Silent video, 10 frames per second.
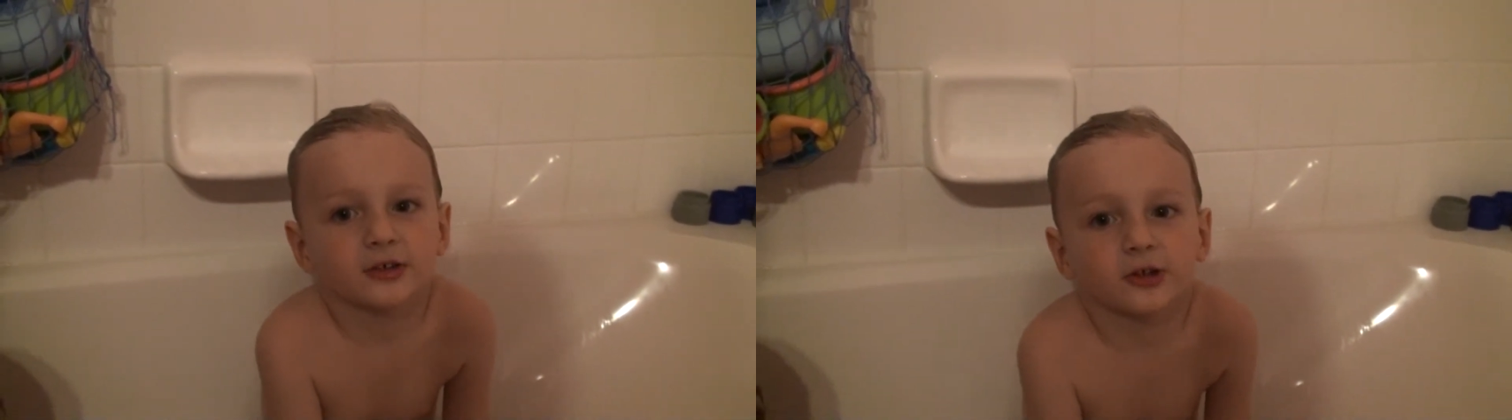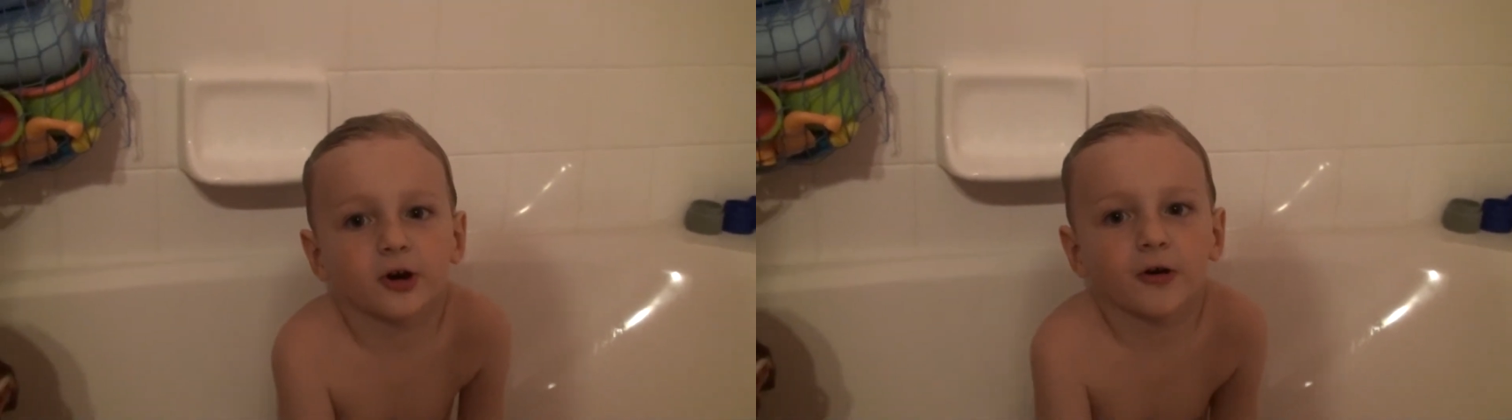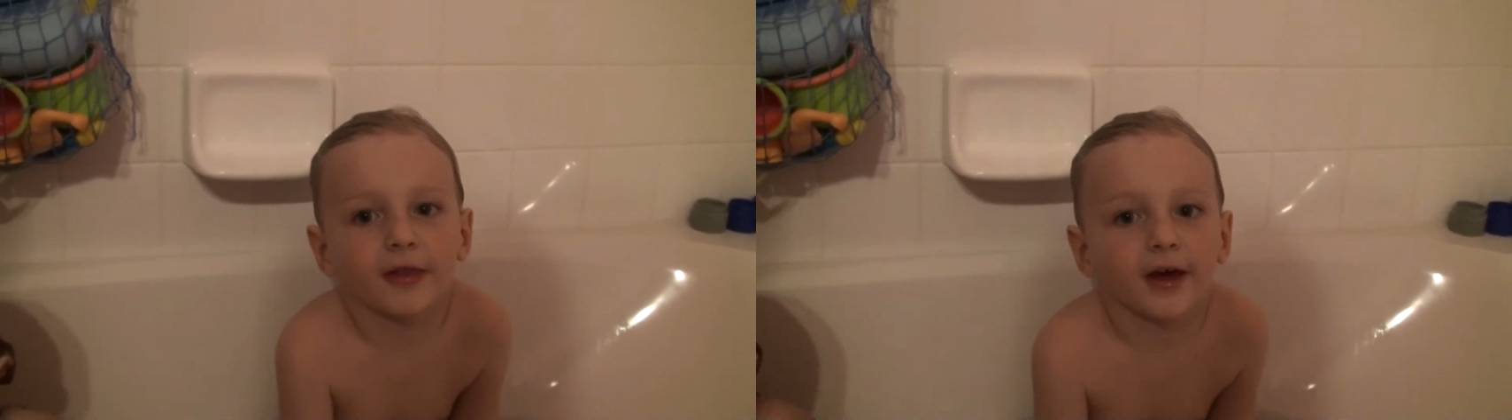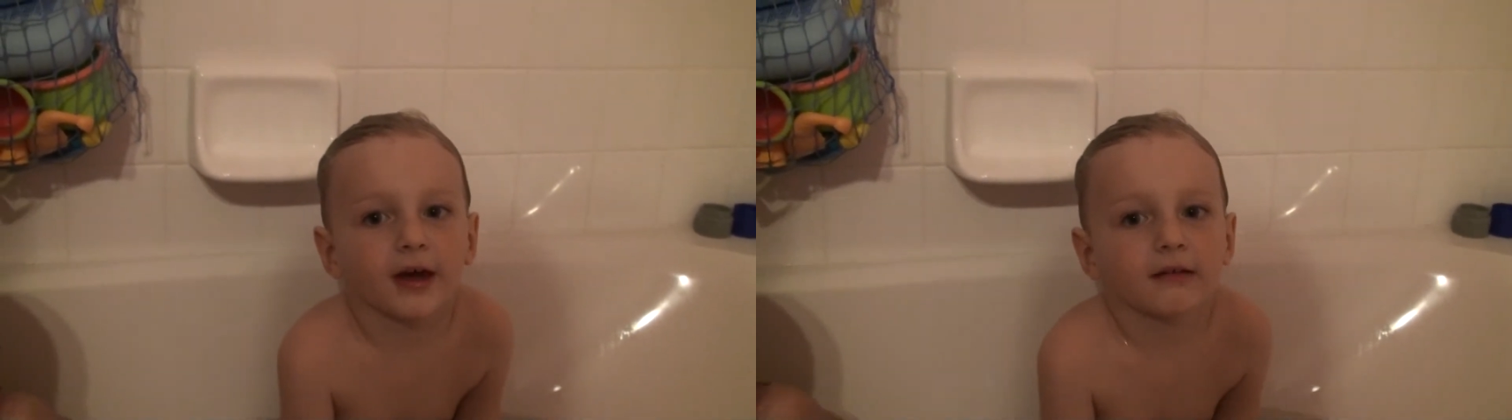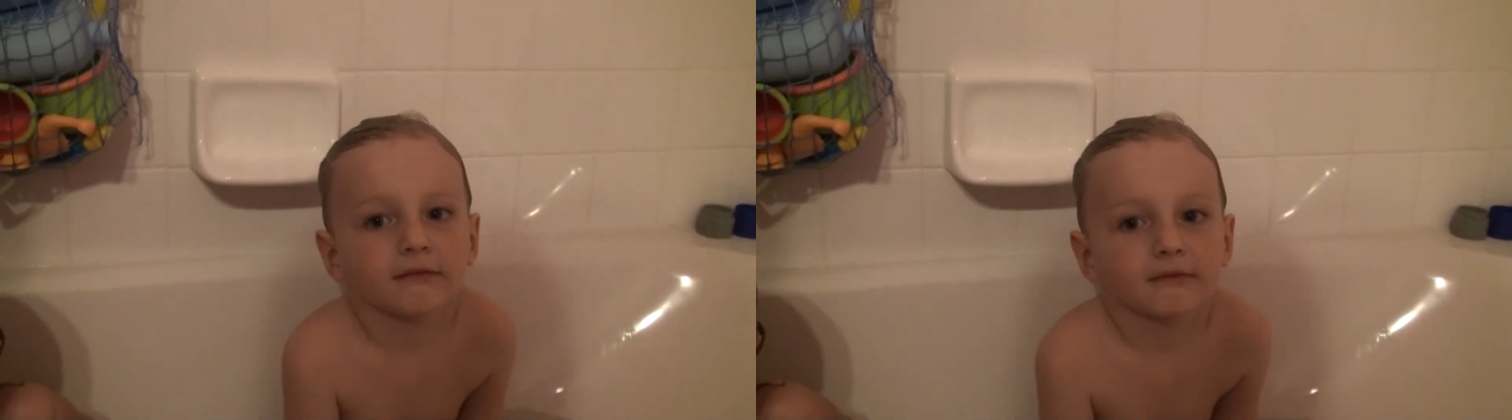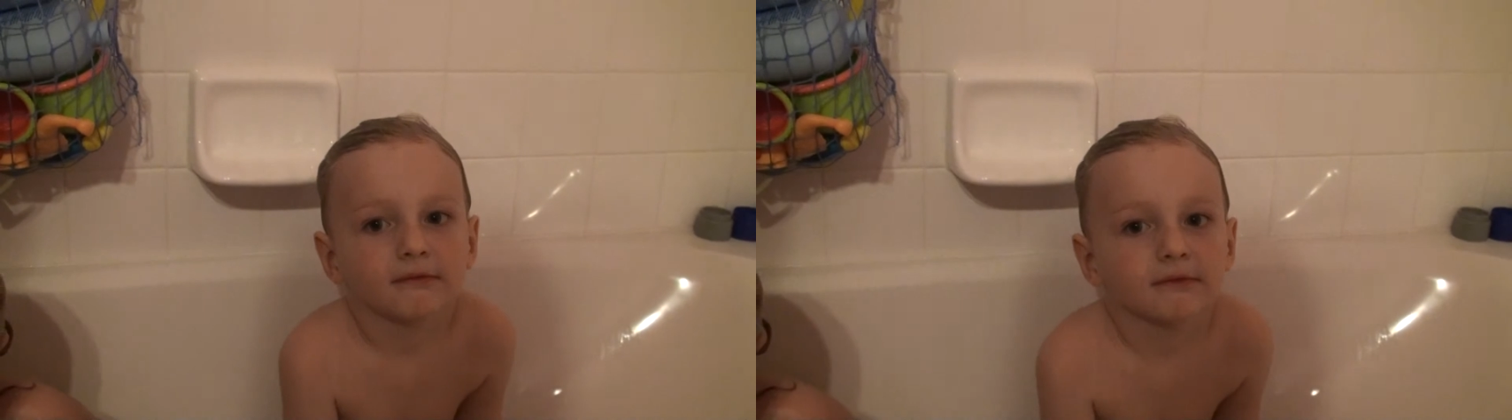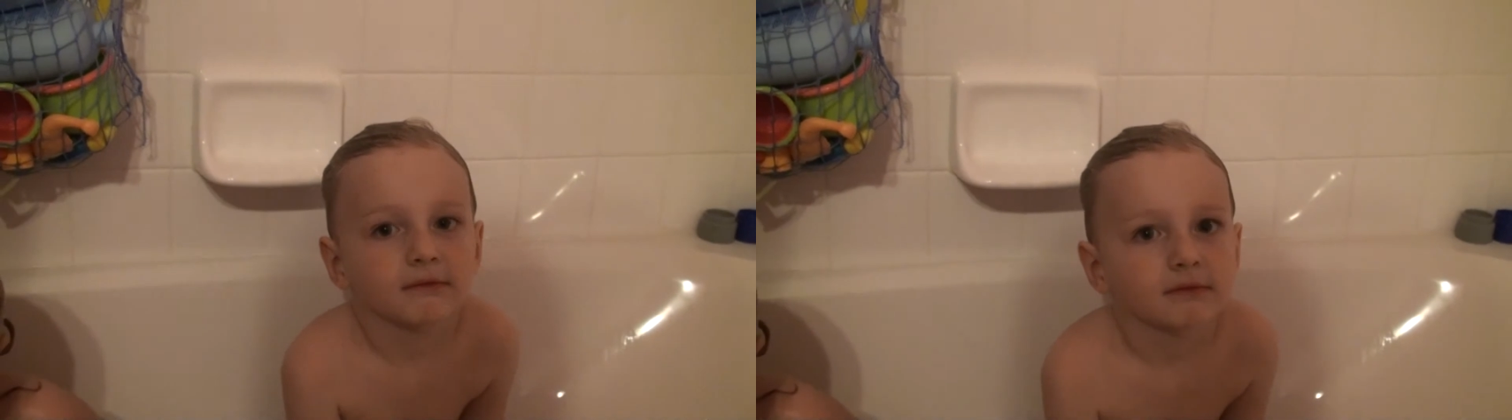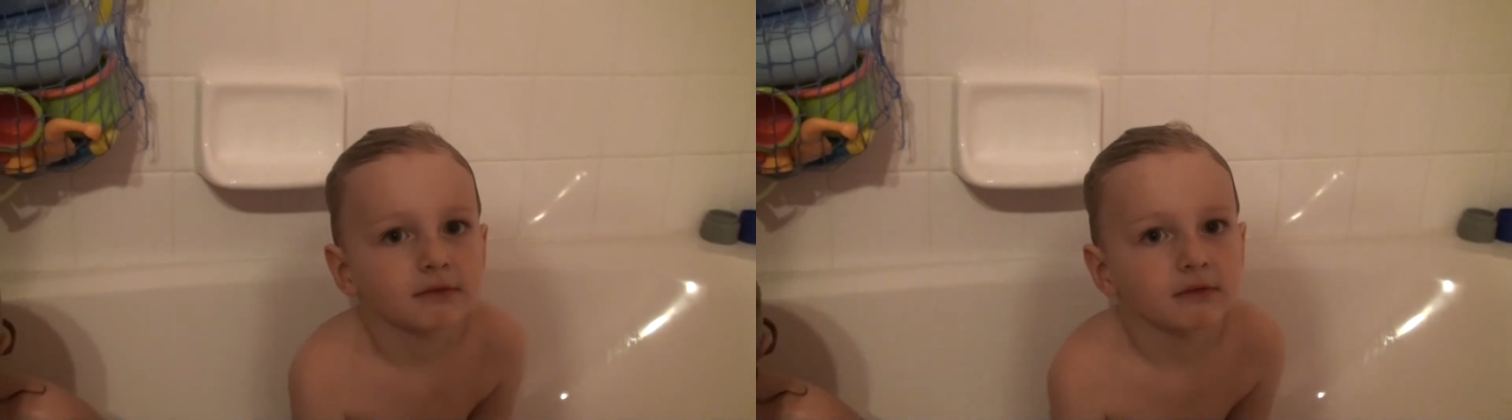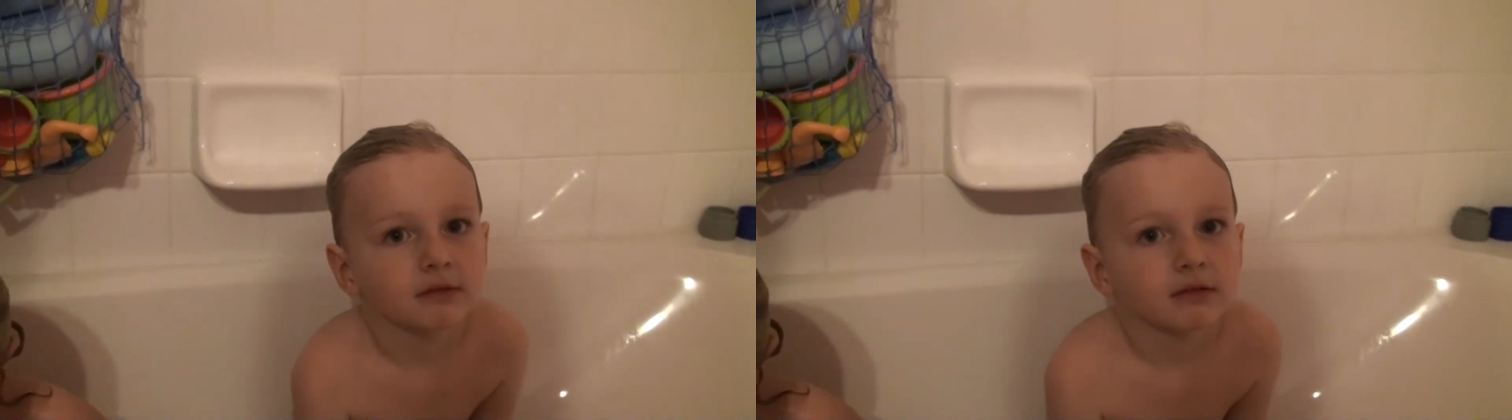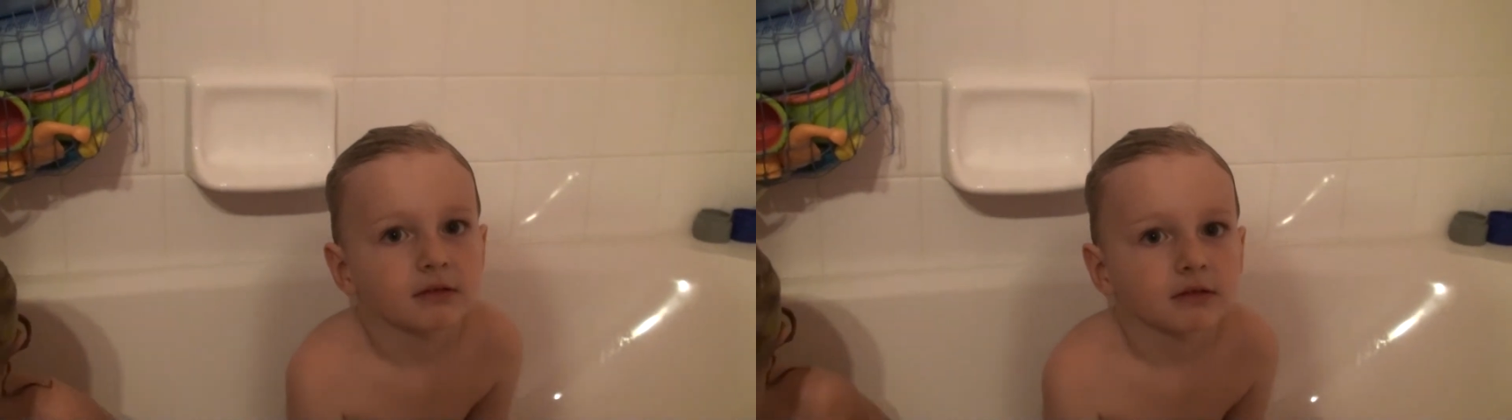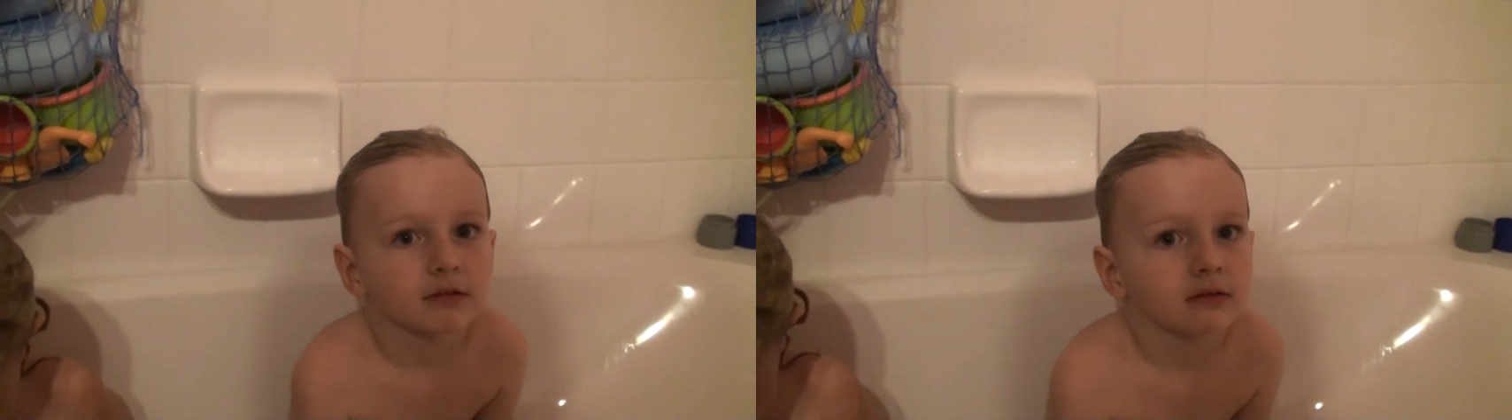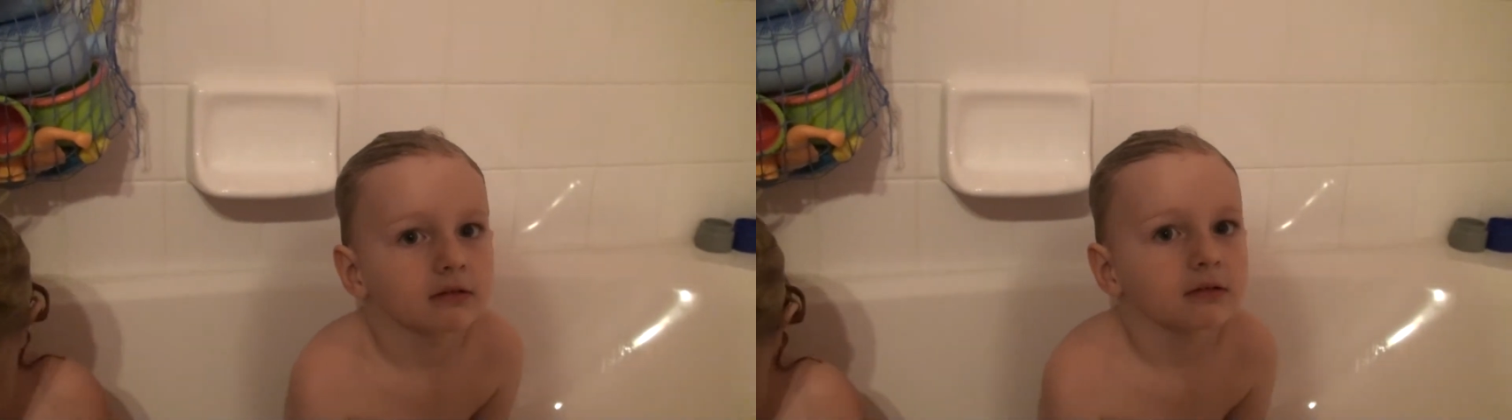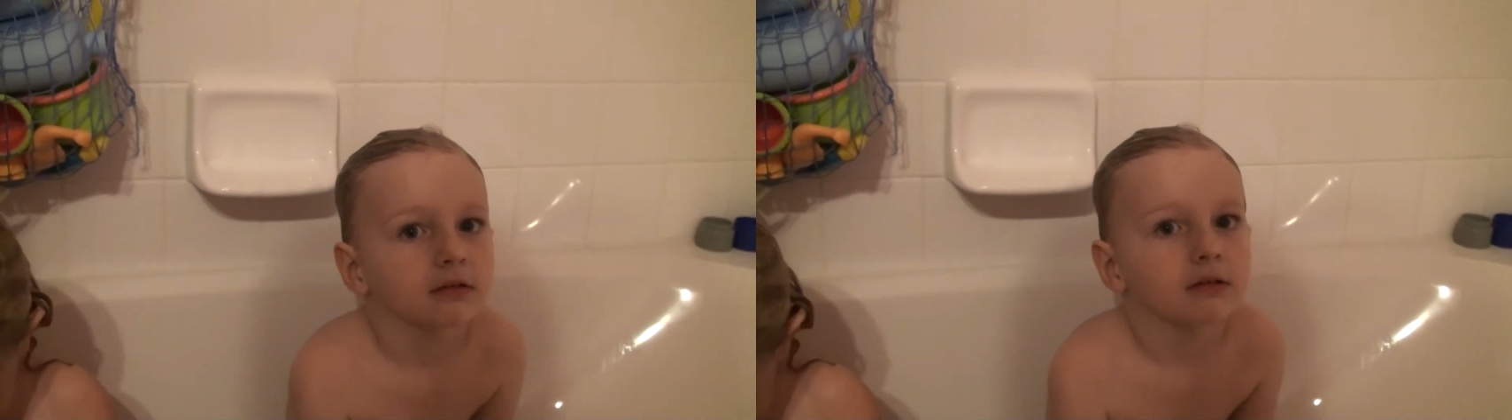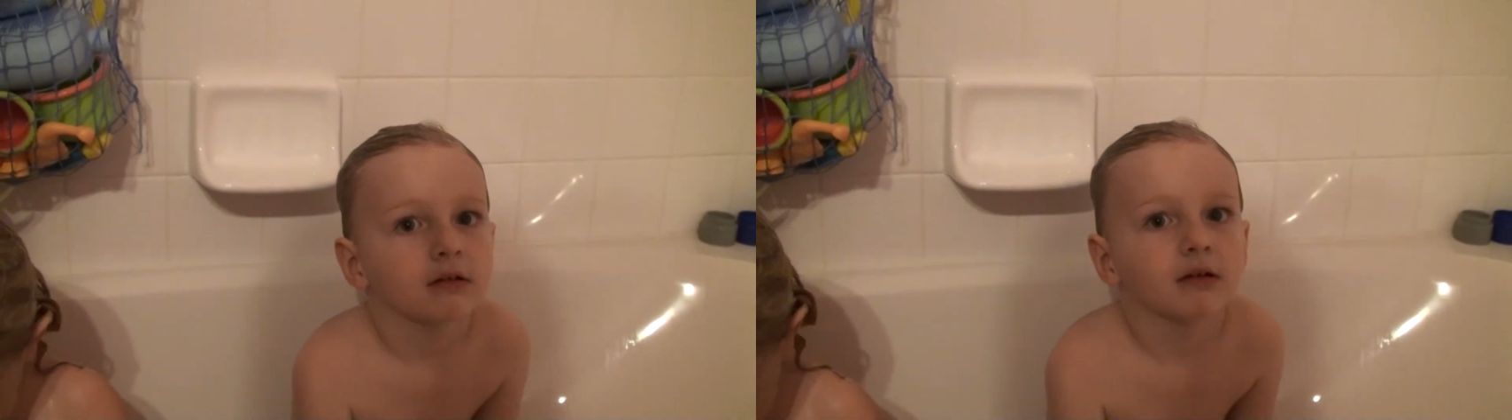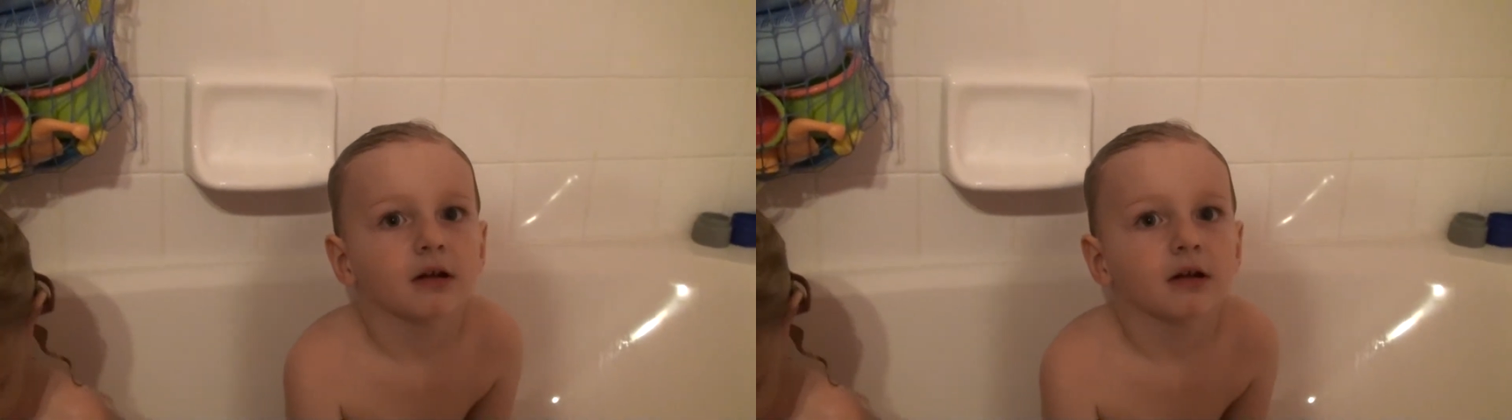You know oh. that? Oh, I didn't know that. S.